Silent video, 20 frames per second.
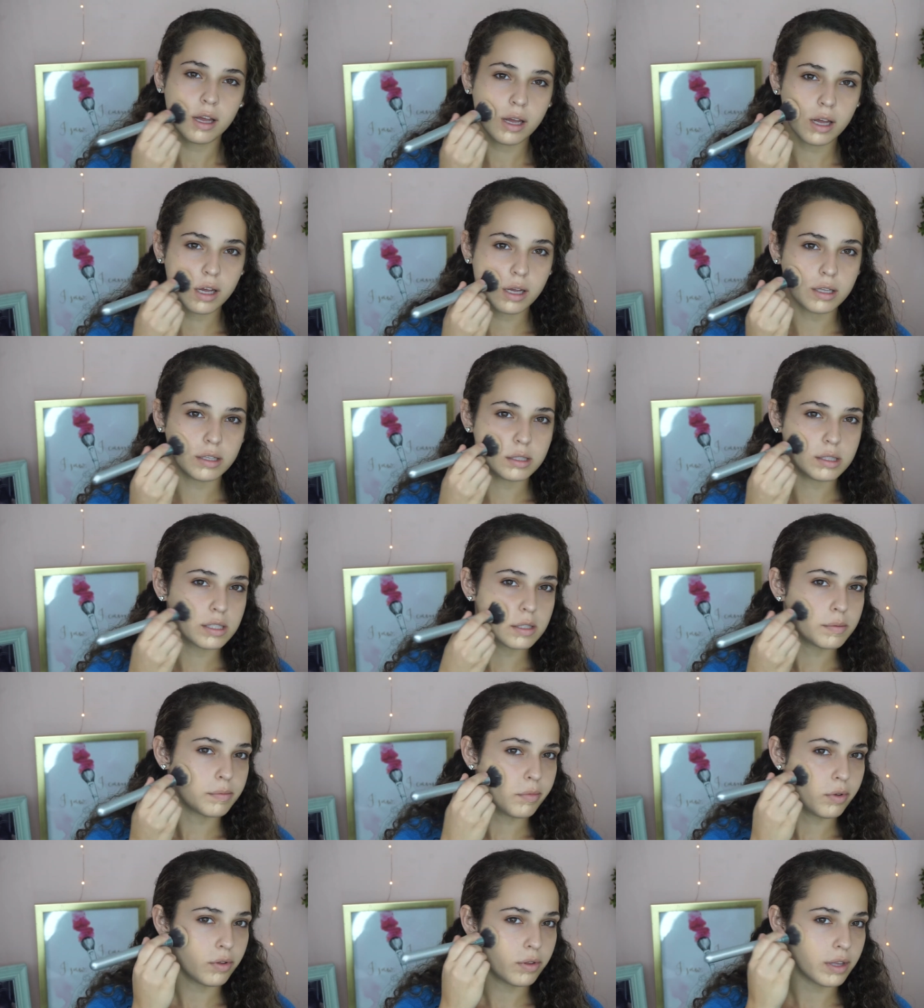and
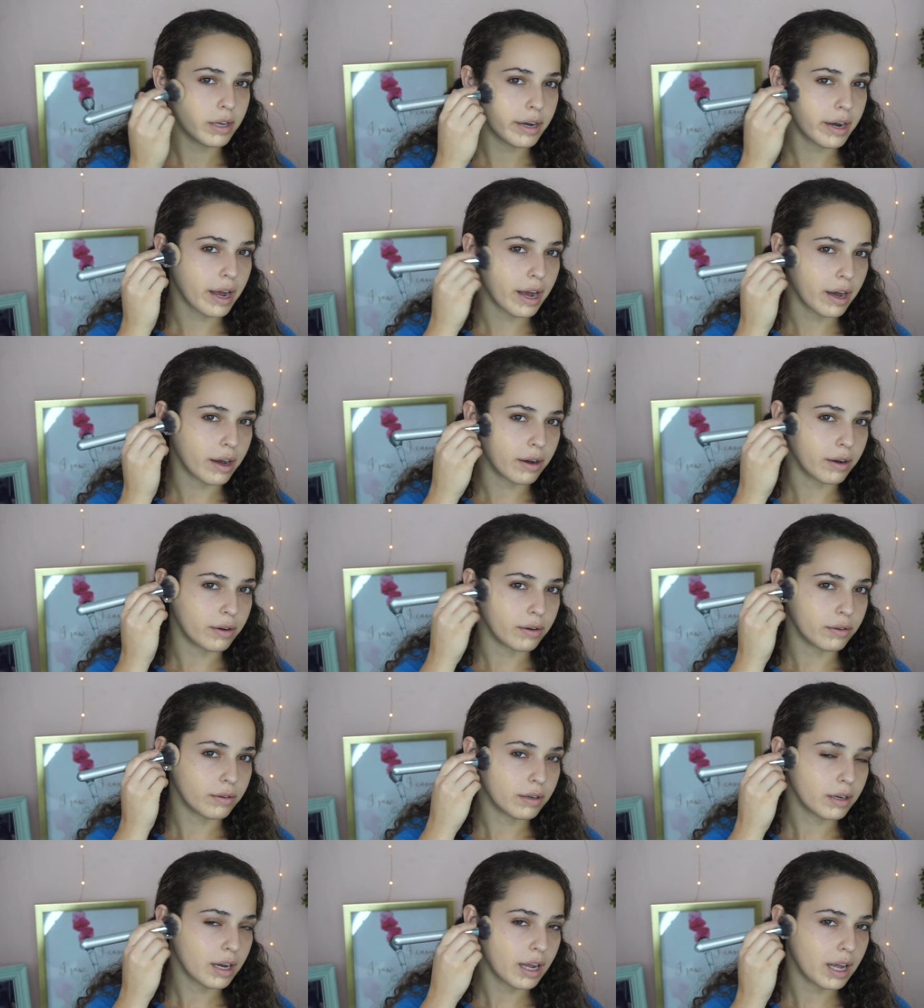smooth it out,
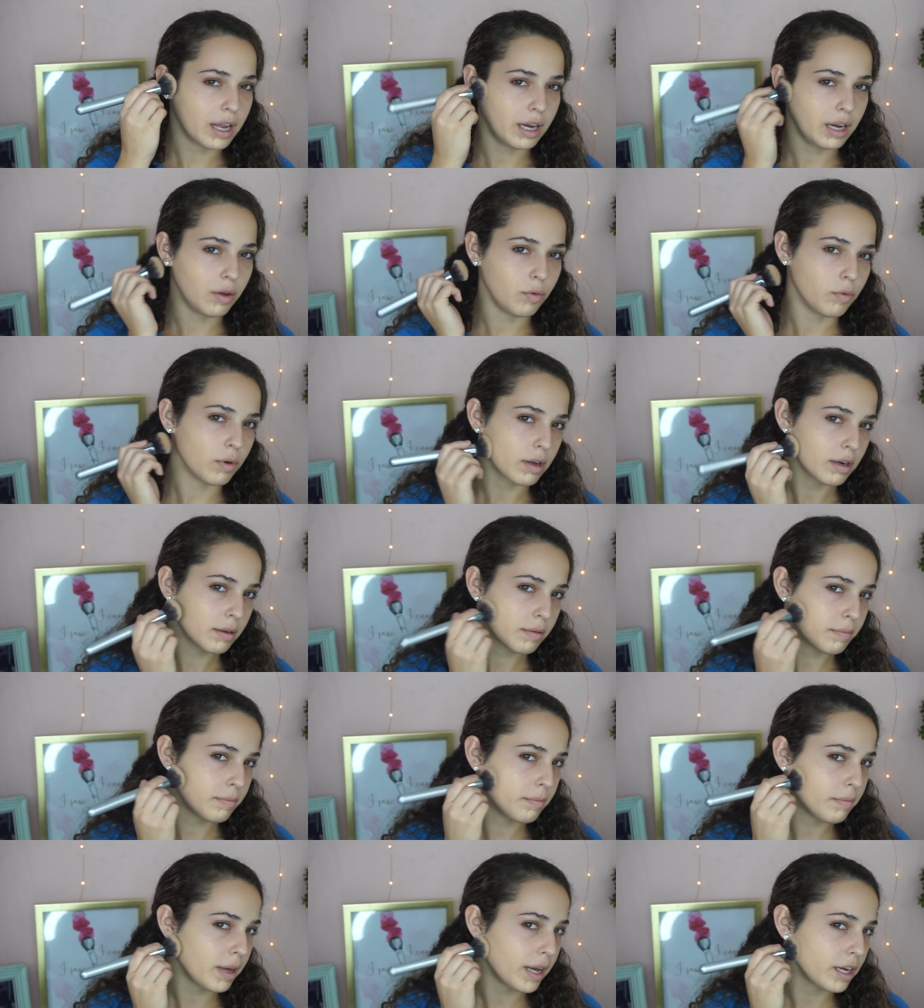and you wanna
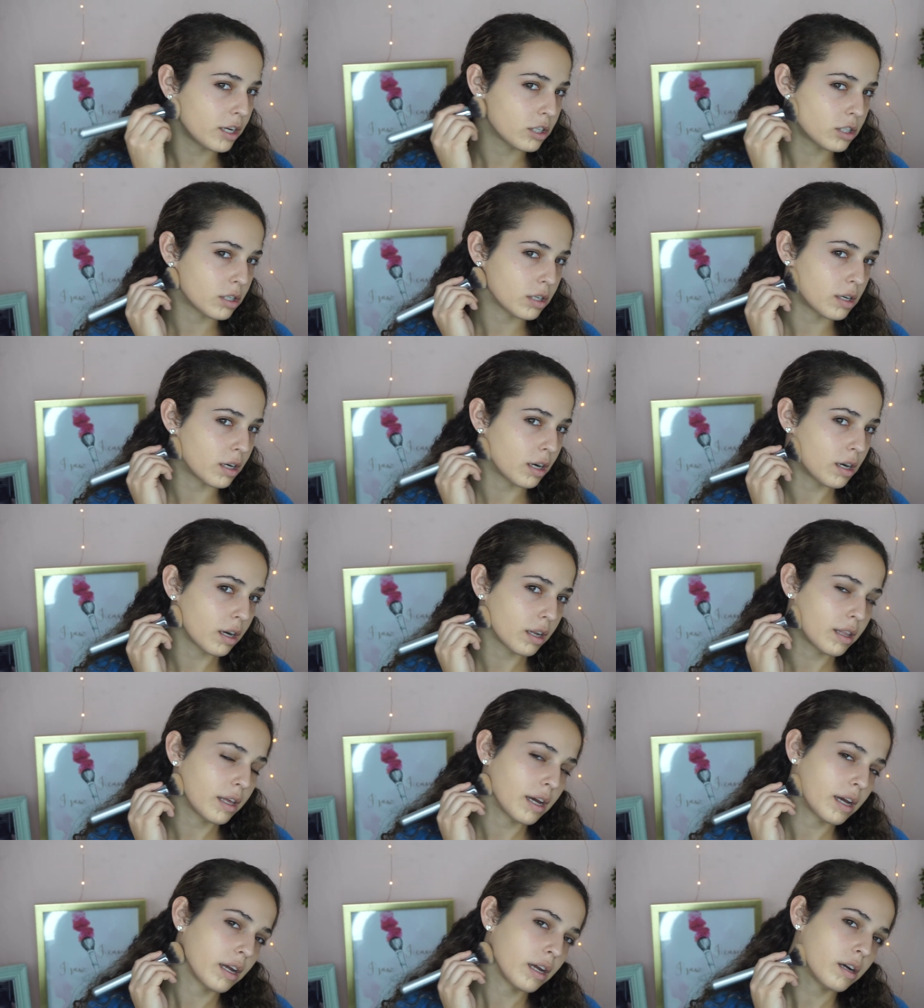make sure
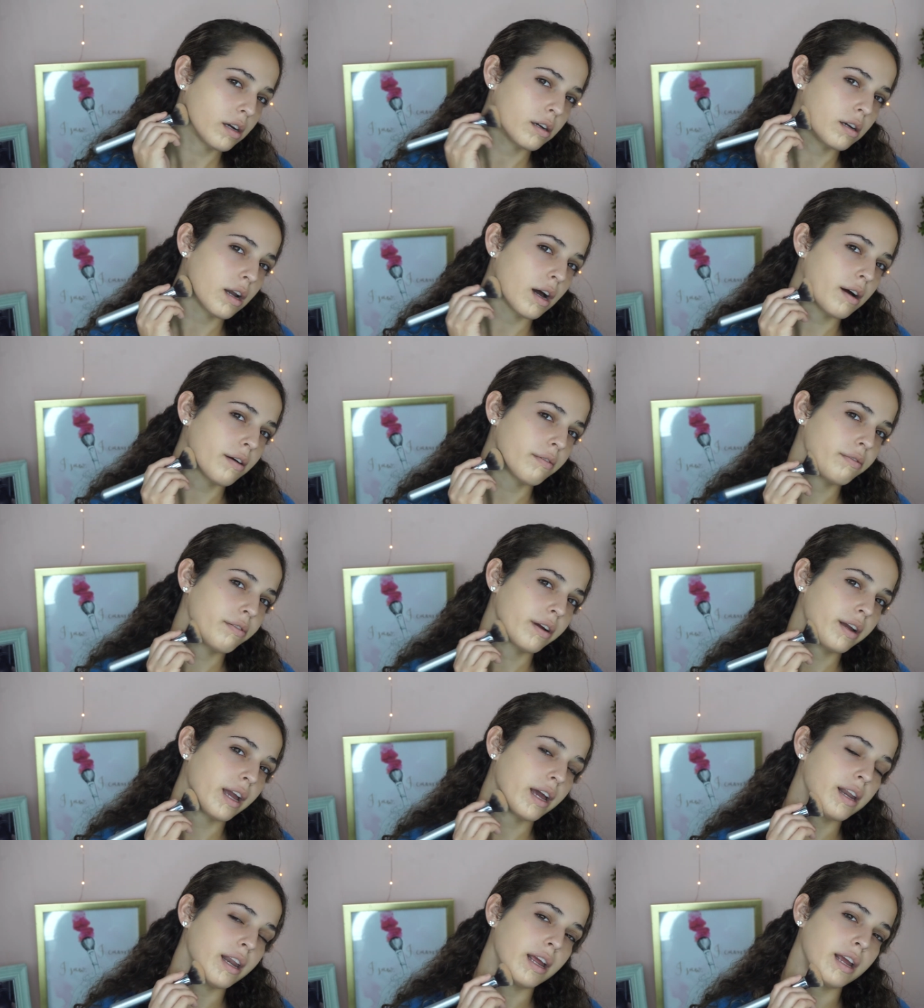that you're not
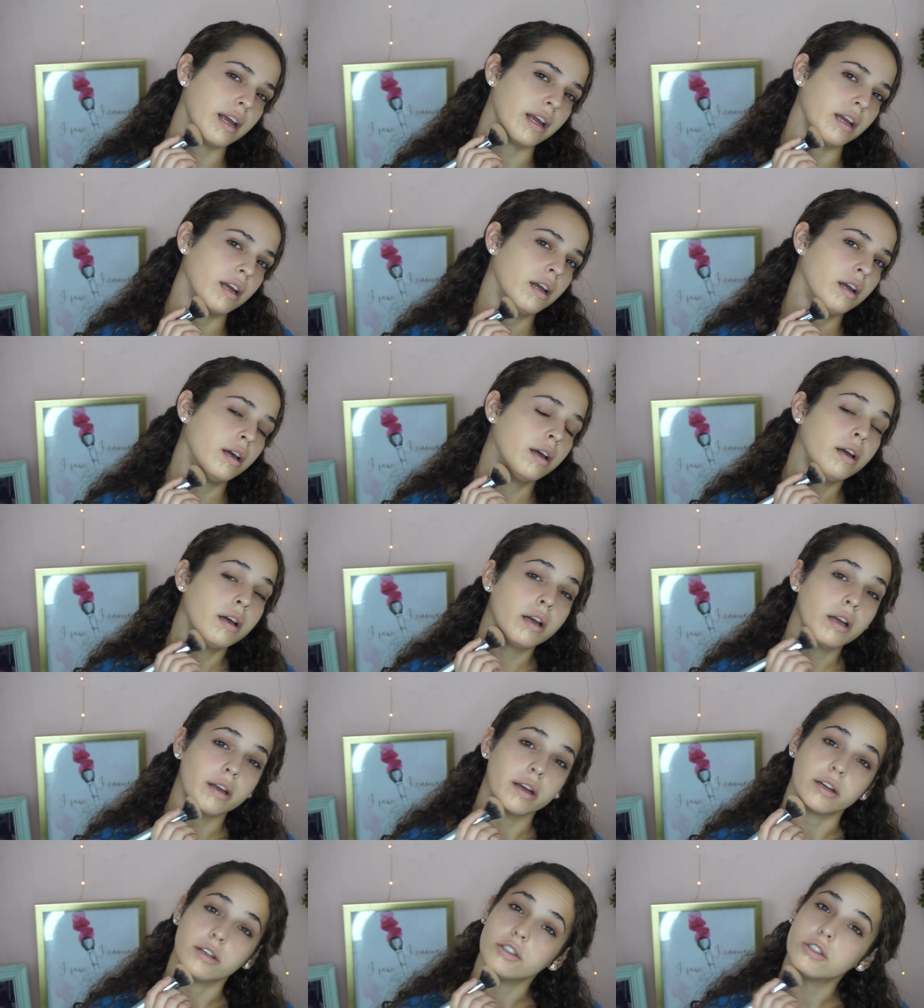forgetting
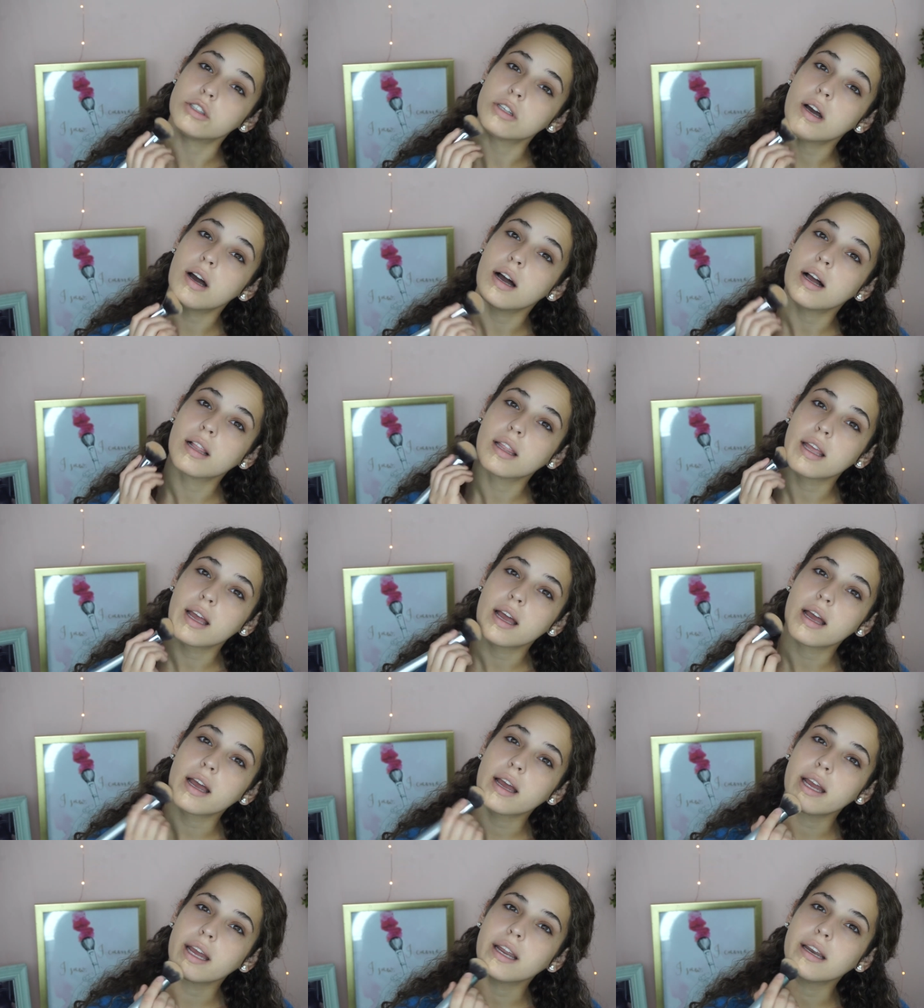your
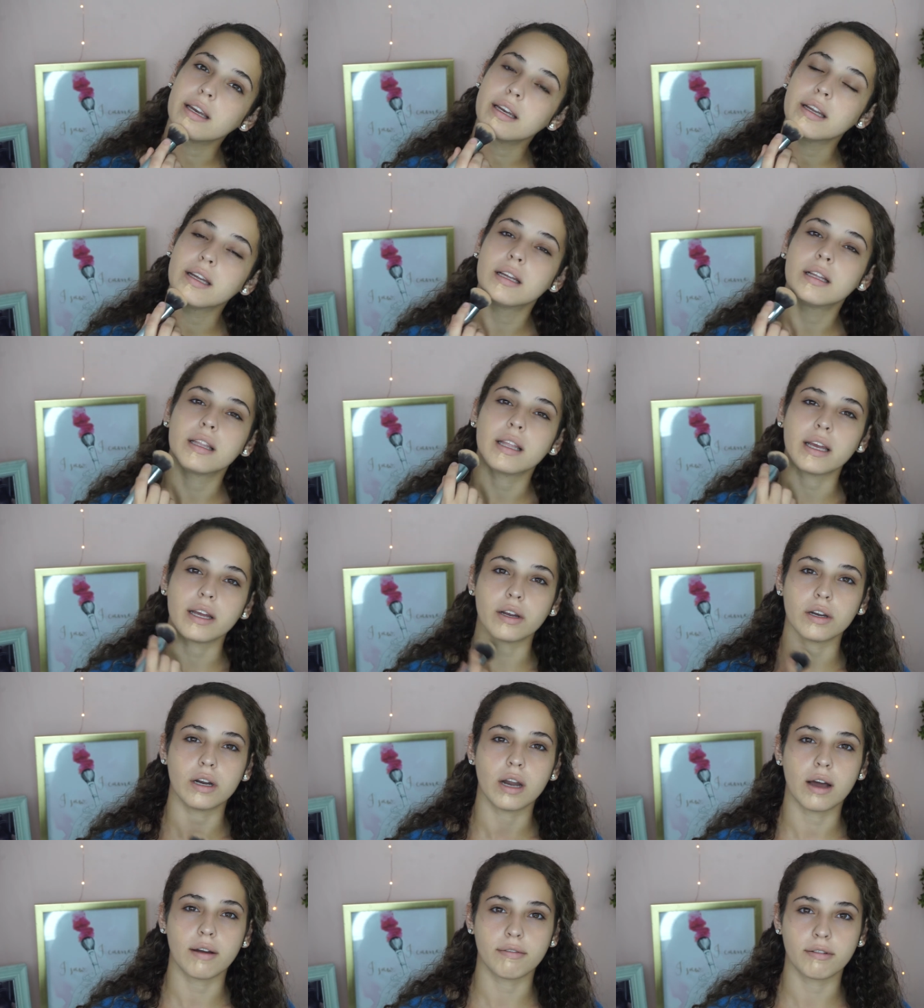jawline, that you're
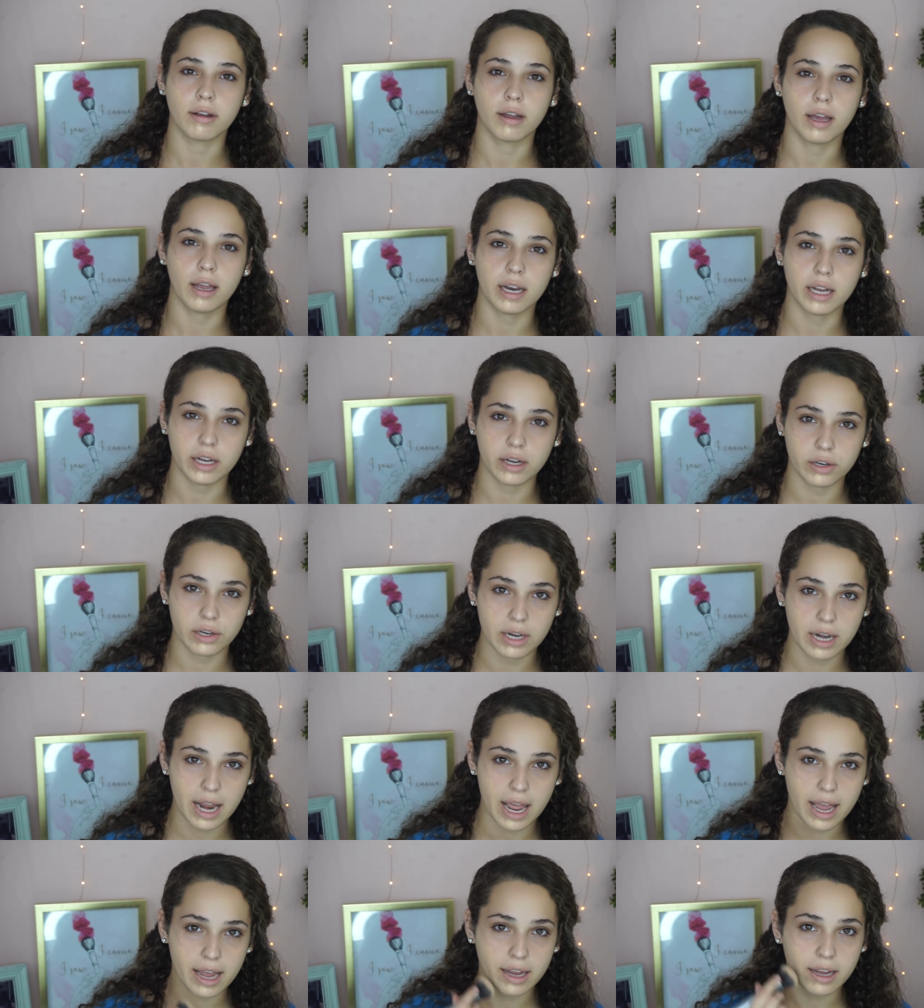not forgetting your
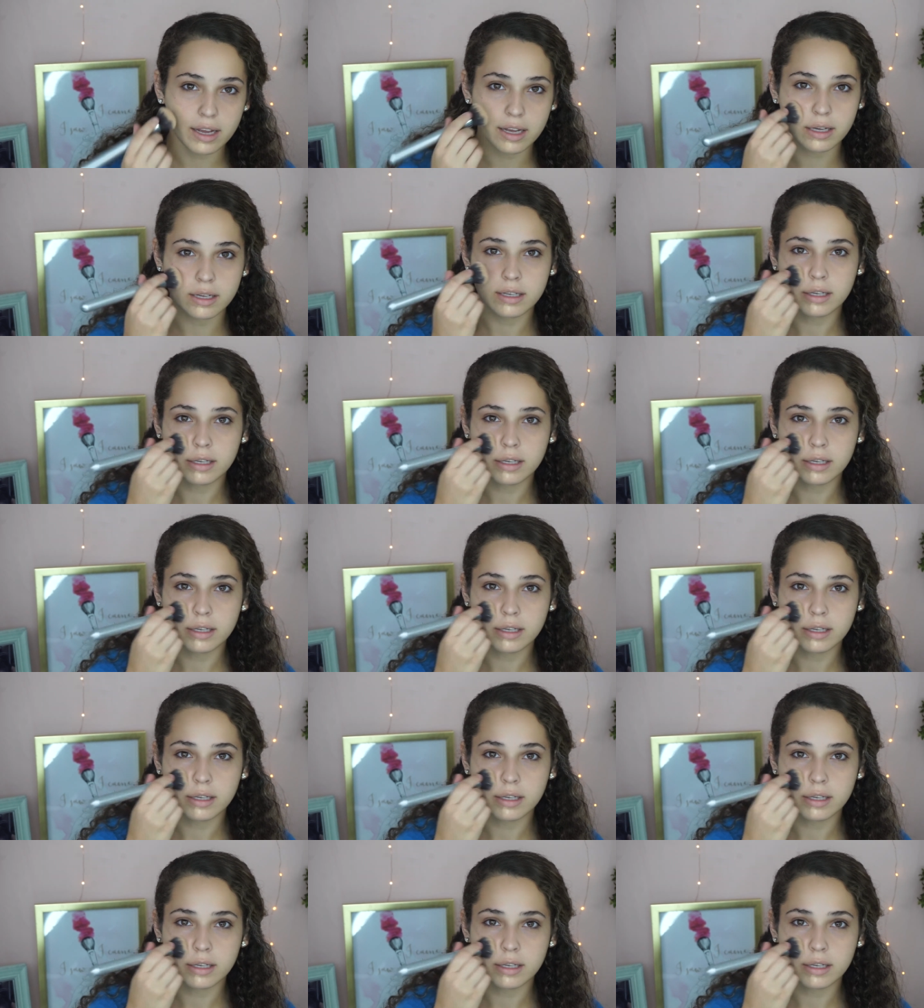neck,